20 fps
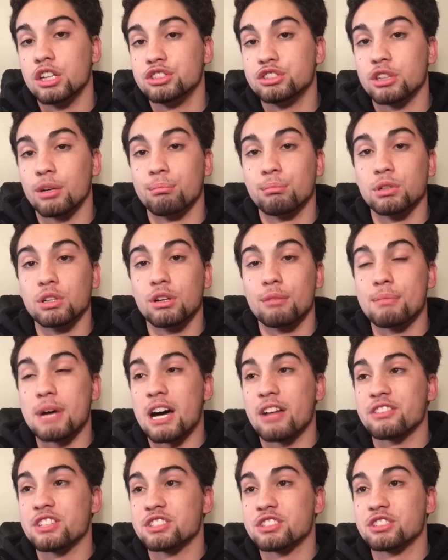jumble
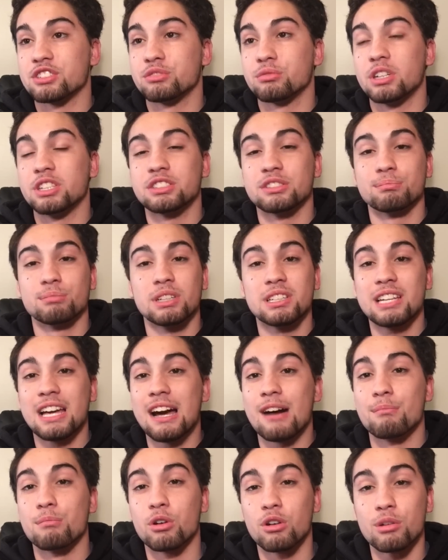about the situation. But
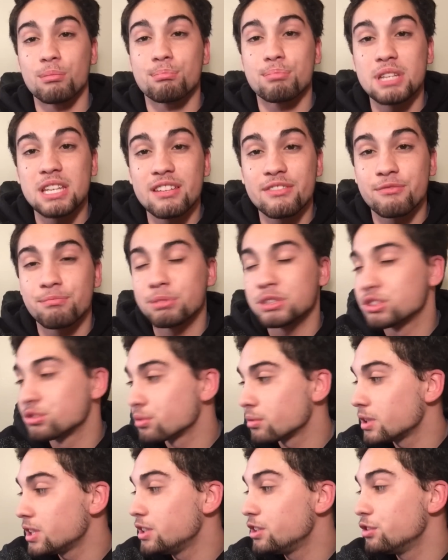yeah, more beef
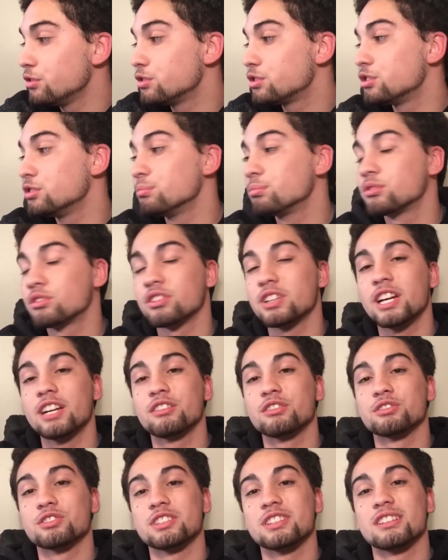between YouTube
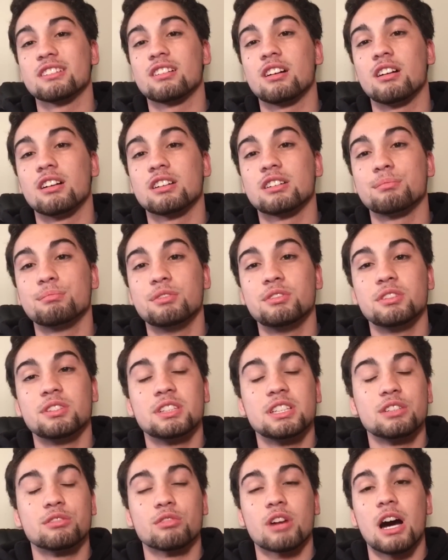creators in the car
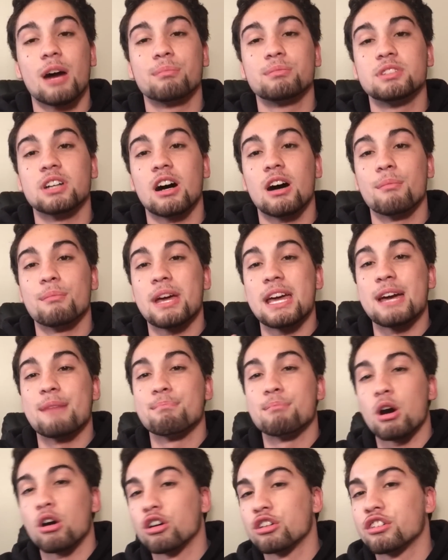community, Rob Dahm
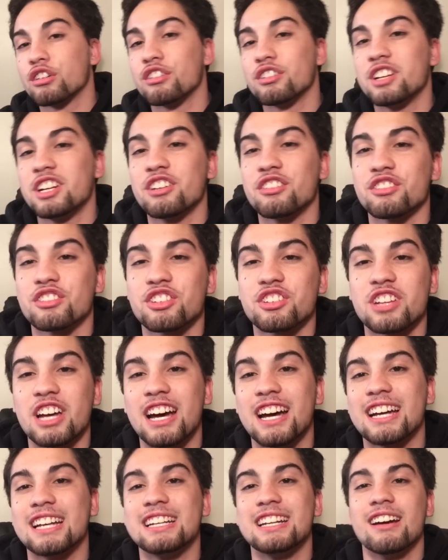and Parker
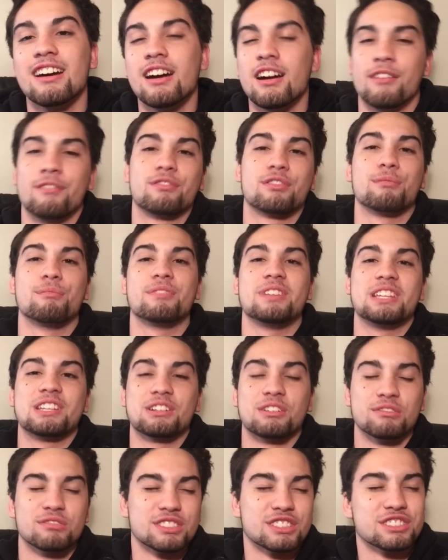Nierenstein from
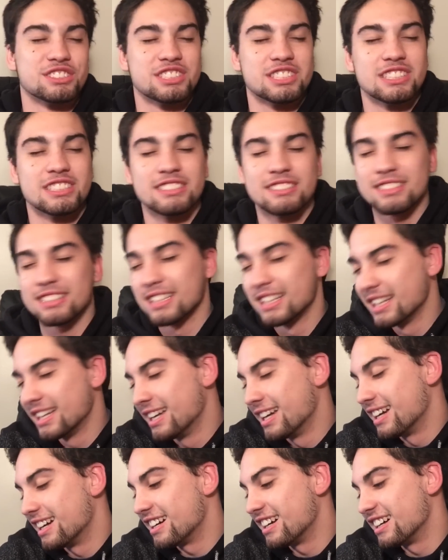Vehicle Virgins.
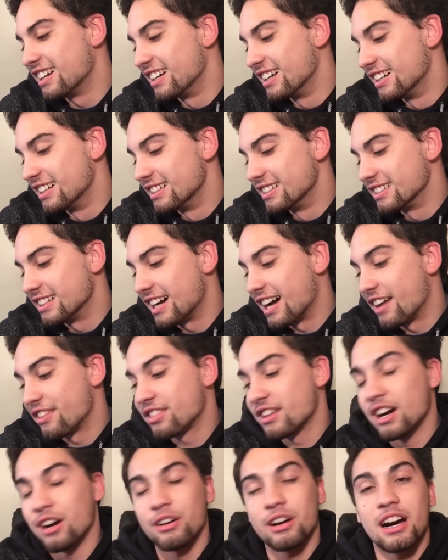I
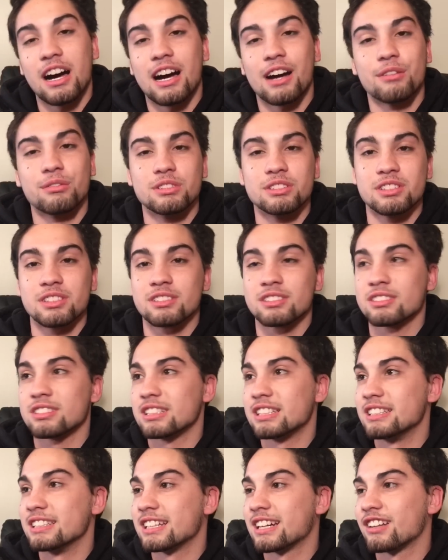thought I was
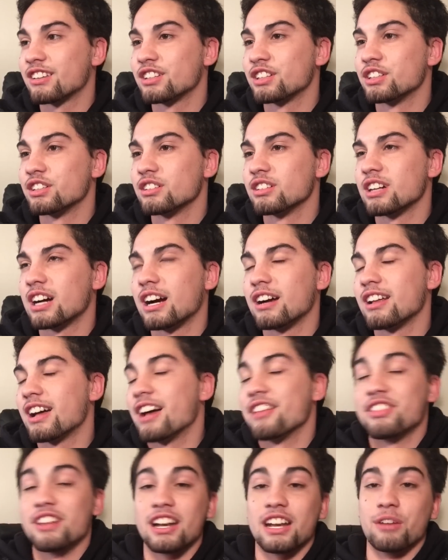in the clear.
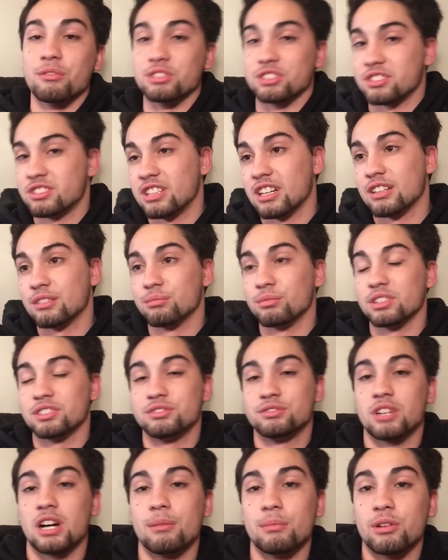I thought I was done with
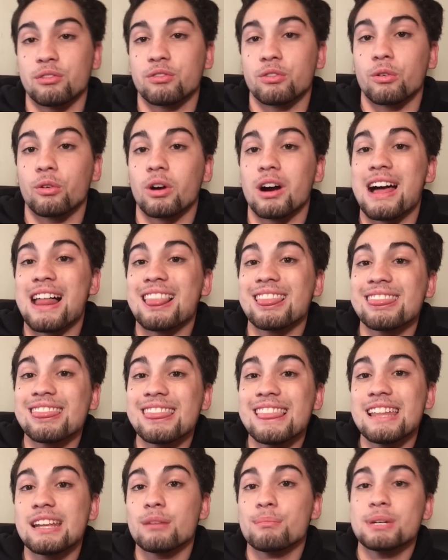drama for a
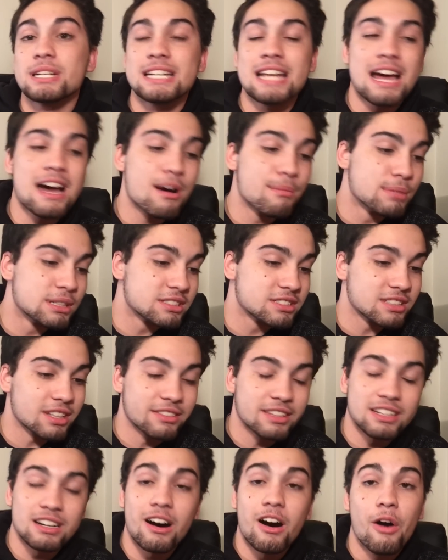little bit now, but
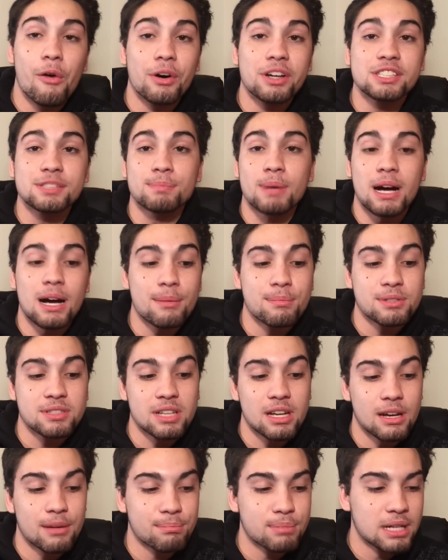something always pops
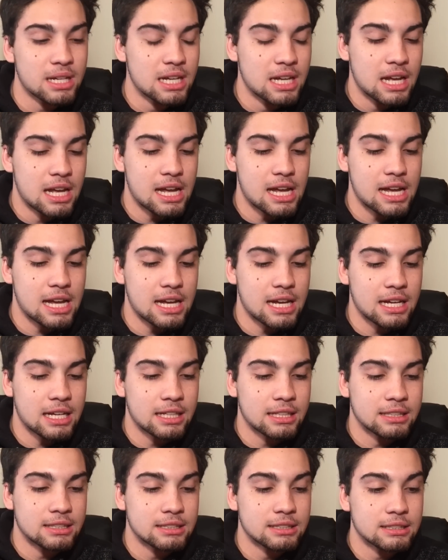up.
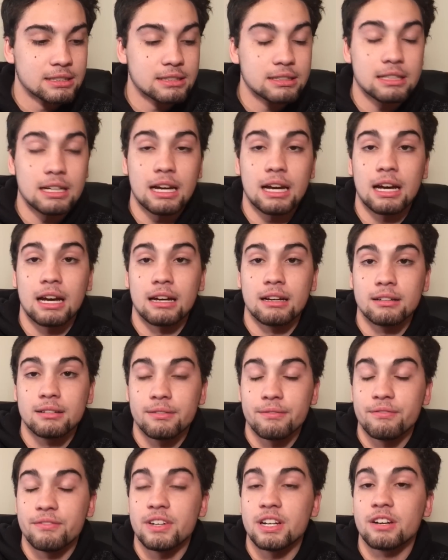And yeah,
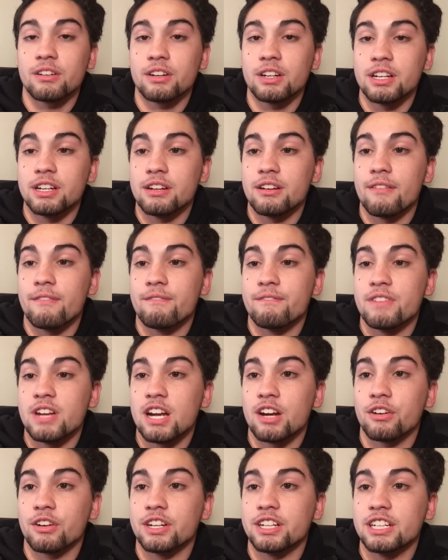very,
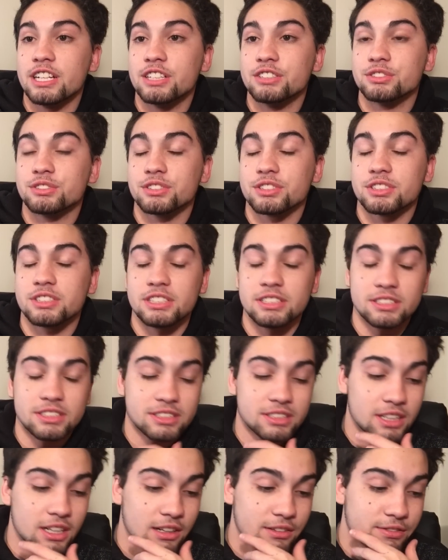very interesting
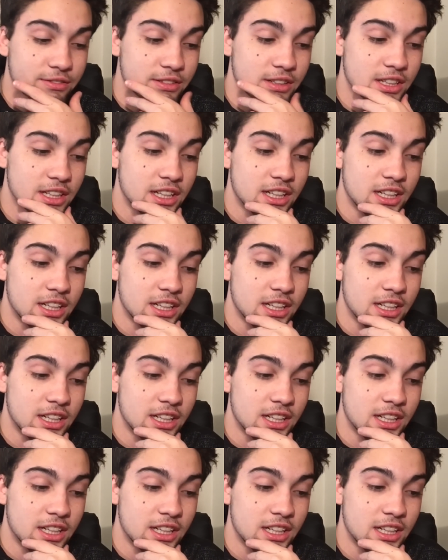stuff.